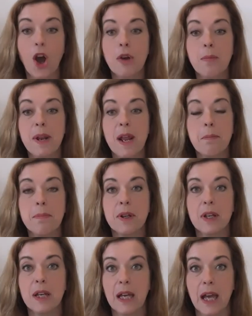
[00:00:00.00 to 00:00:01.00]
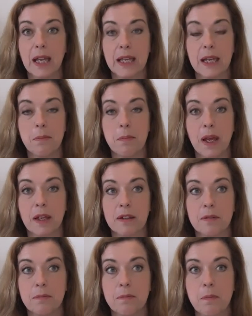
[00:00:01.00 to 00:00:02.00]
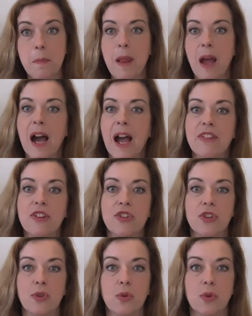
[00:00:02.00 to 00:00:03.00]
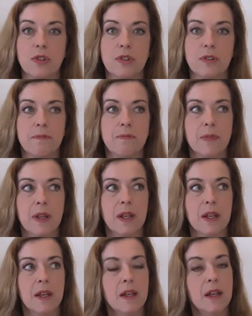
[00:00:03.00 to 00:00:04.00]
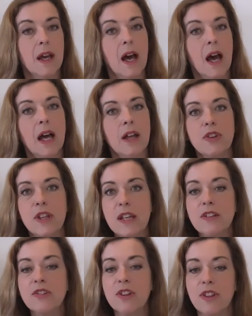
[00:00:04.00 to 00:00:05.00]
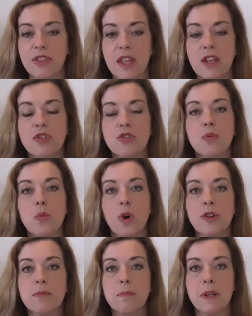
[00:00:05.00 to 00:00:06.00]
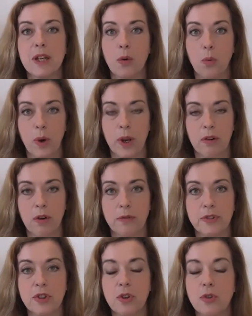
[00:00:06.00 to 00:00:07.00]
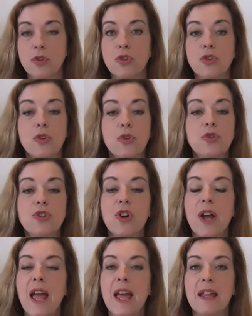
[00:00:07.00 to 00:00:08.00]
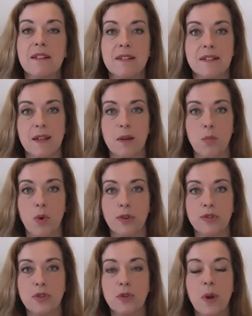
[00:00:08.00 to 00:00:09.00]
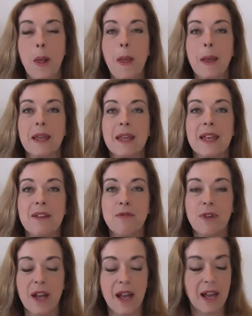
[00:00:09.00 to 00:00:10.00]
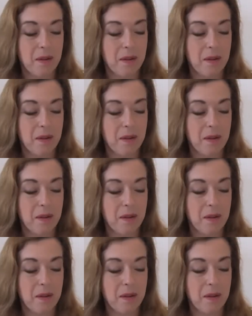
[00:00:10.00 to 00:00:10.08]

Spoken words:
Open up and come back. I had this thought. These are the things you want to be aware of. So use your hands somewhat to give